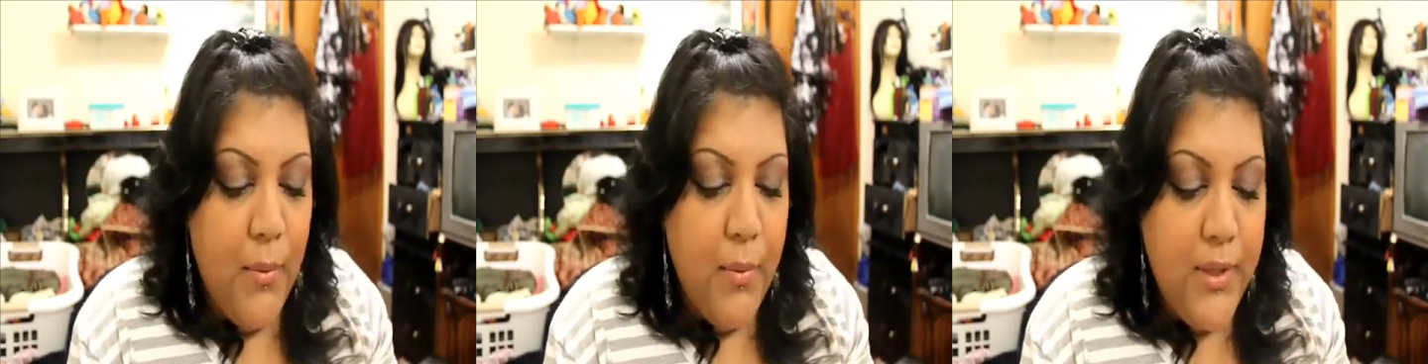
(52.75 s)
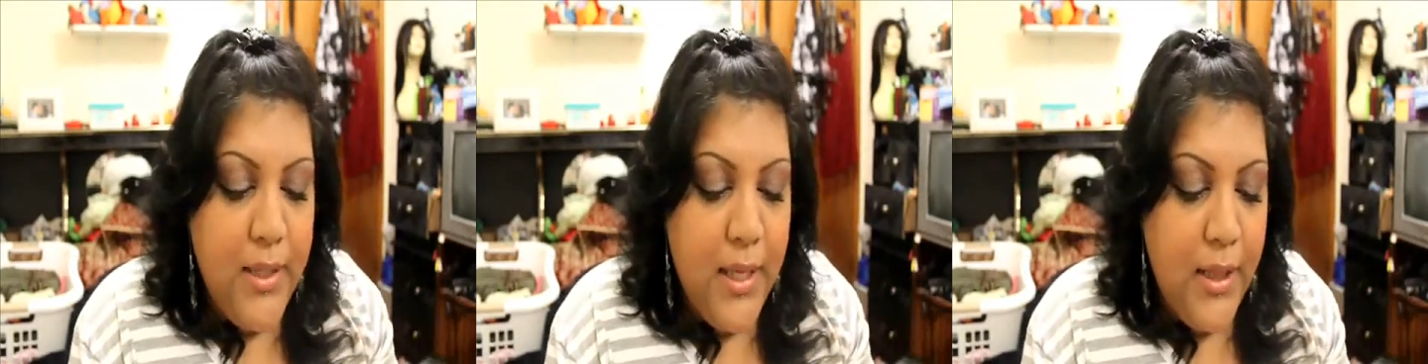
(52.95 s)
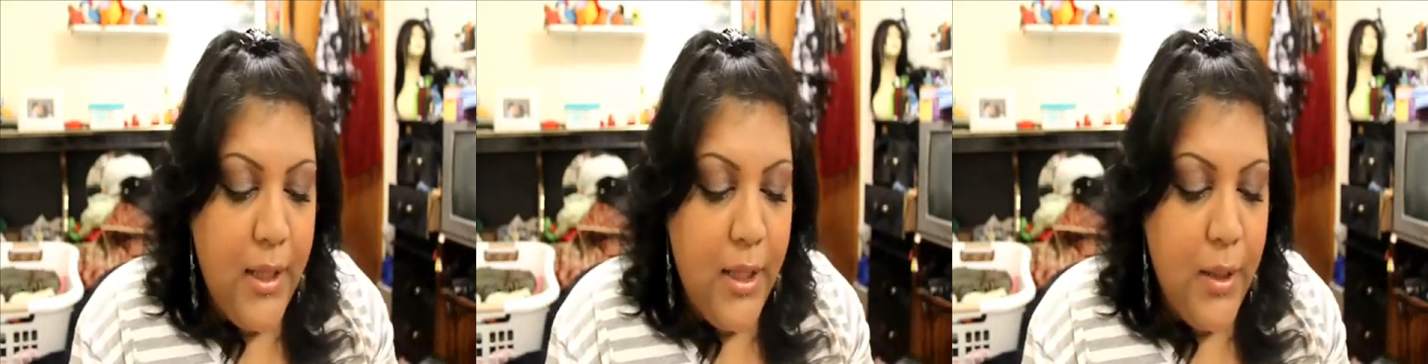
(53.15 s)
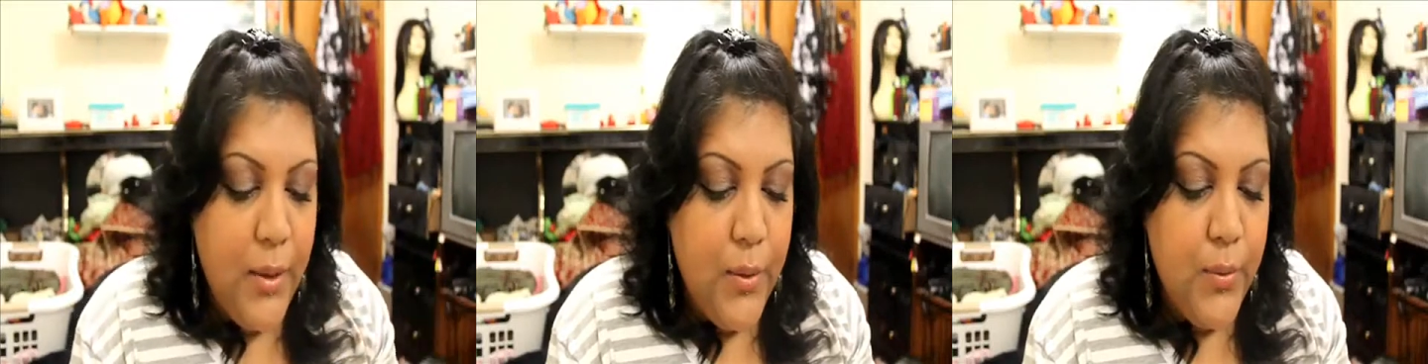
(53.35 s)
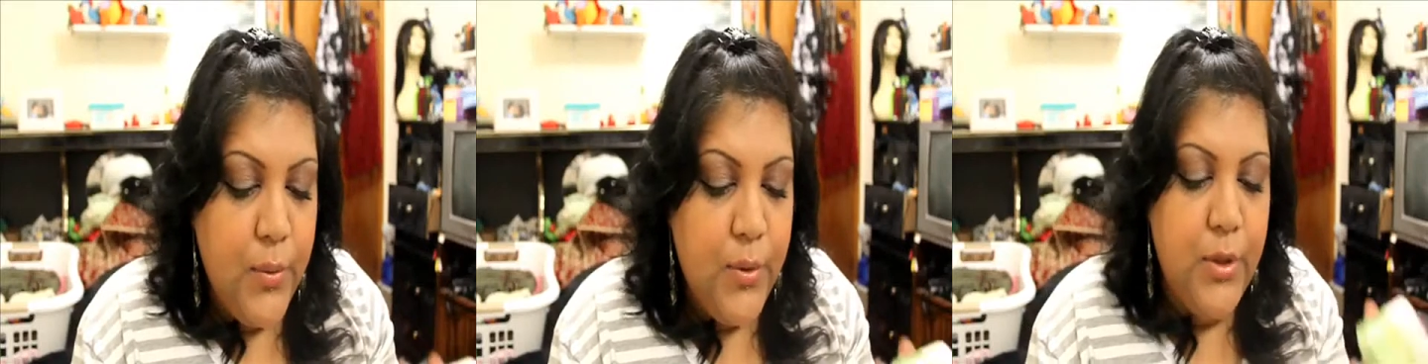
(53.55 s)
will tell
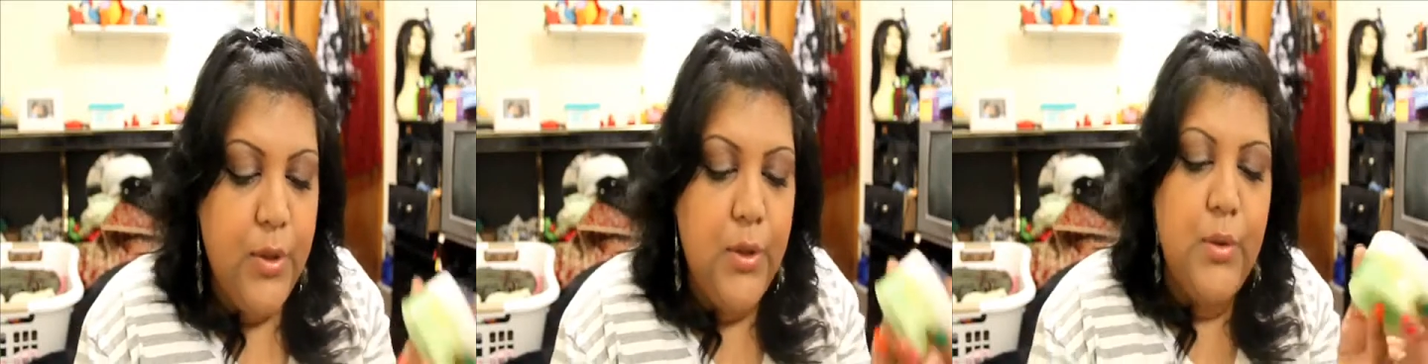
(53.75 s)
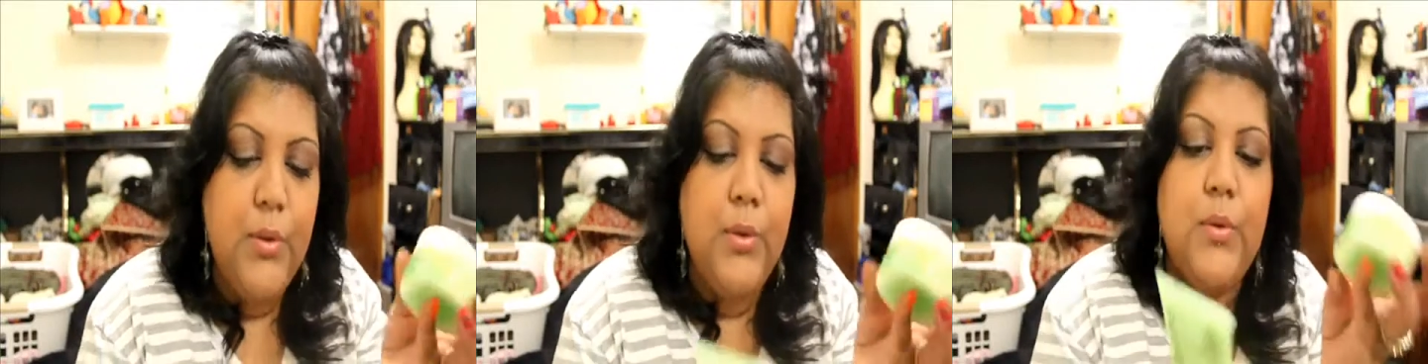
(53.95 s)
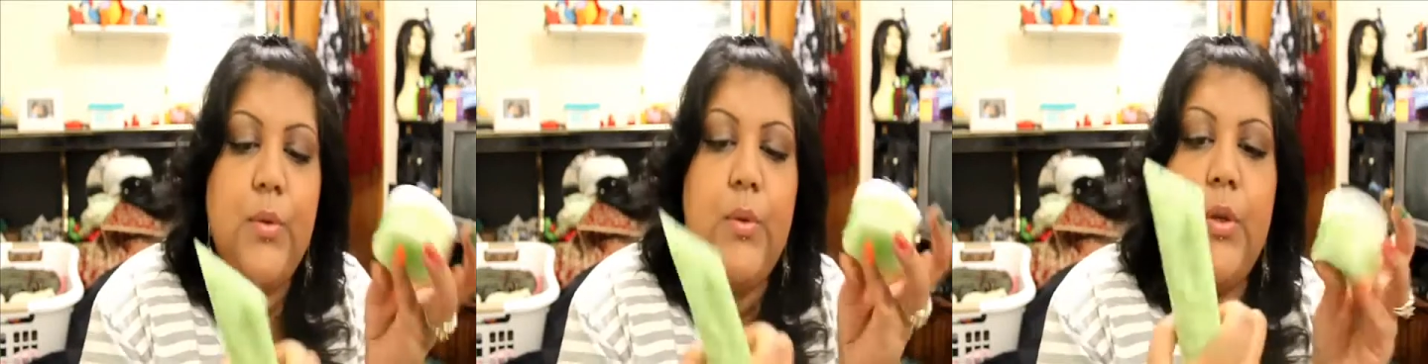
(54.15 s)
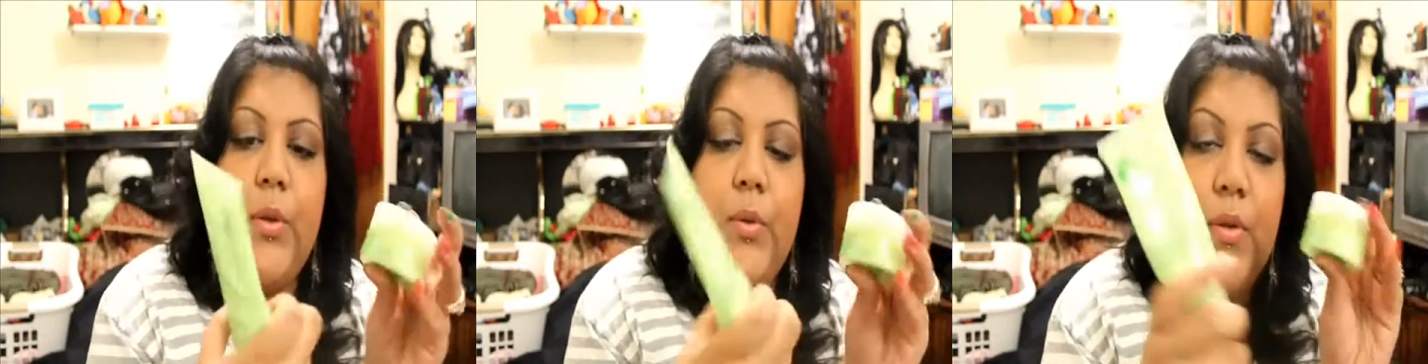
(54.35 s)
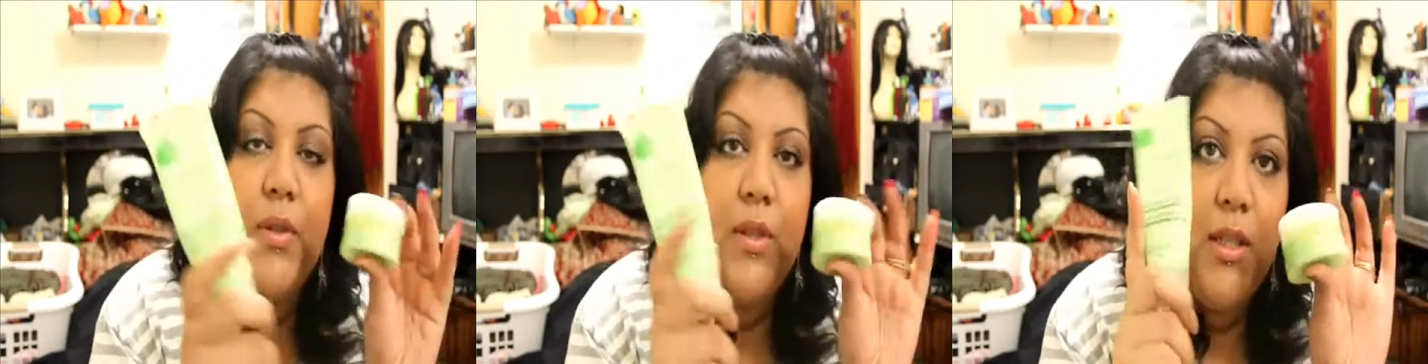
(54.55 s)
you to
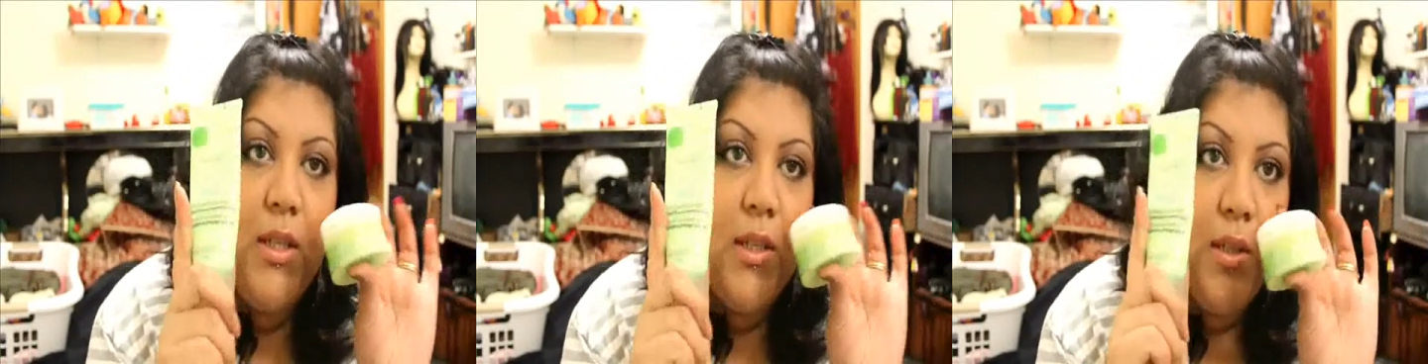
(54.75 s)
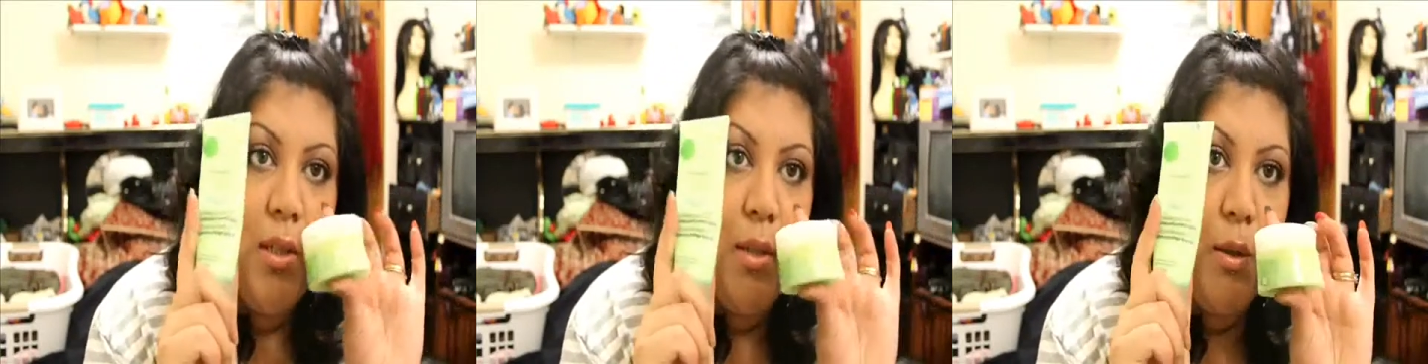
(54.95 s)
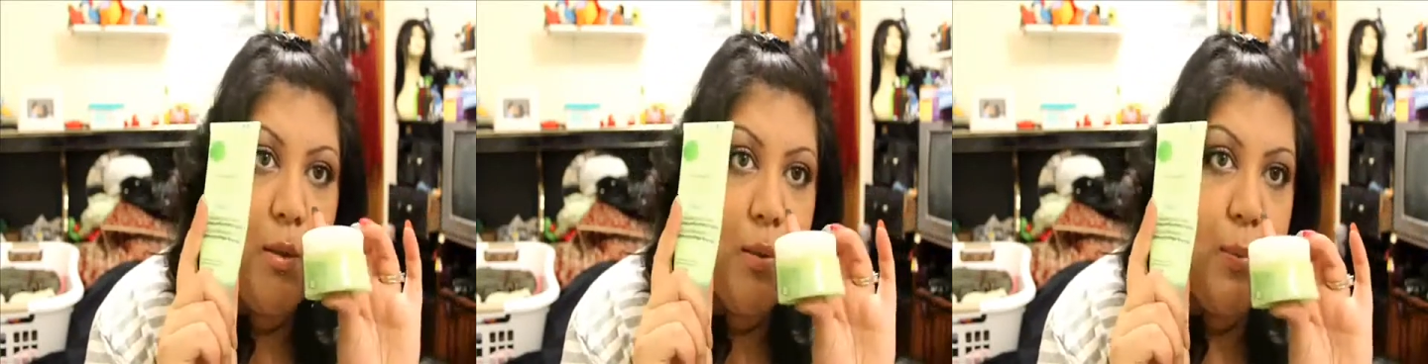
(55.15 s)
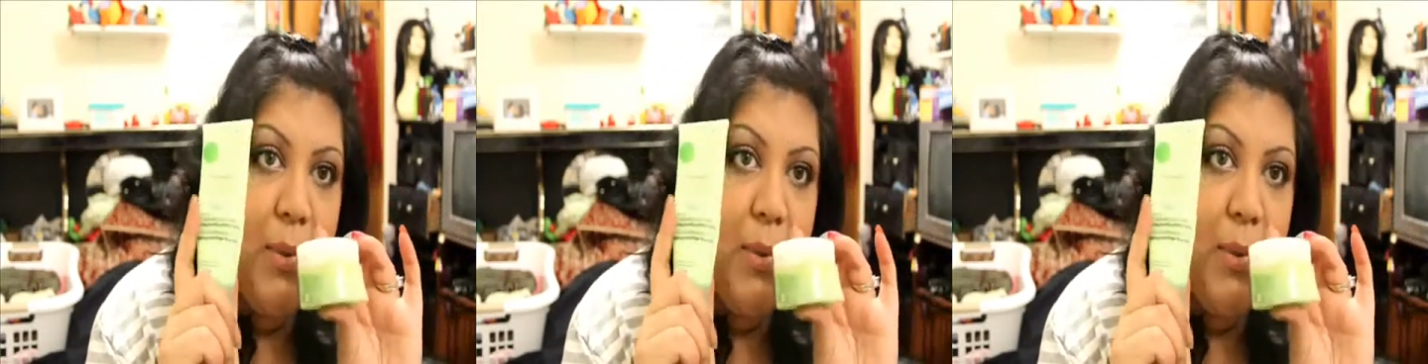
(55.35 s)
use these two